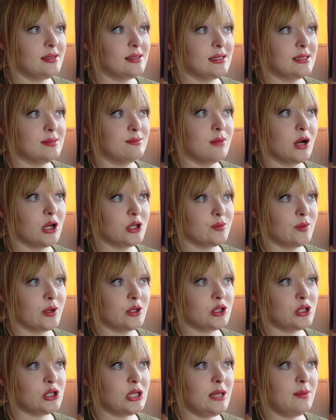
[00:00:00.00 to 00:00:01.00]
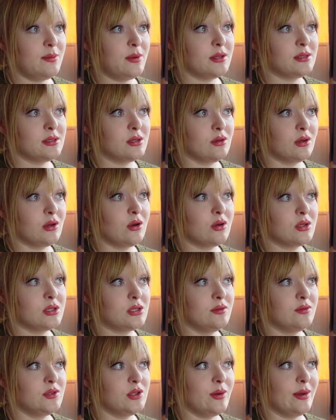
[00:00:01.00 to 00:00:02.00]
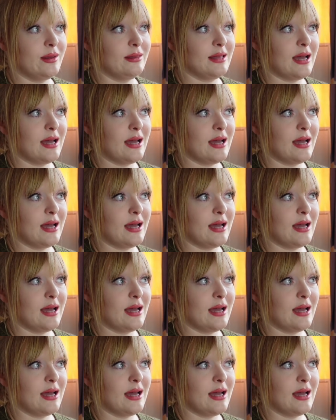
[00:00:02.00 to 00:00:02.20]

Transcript: It's much cheaper, so the cost of doing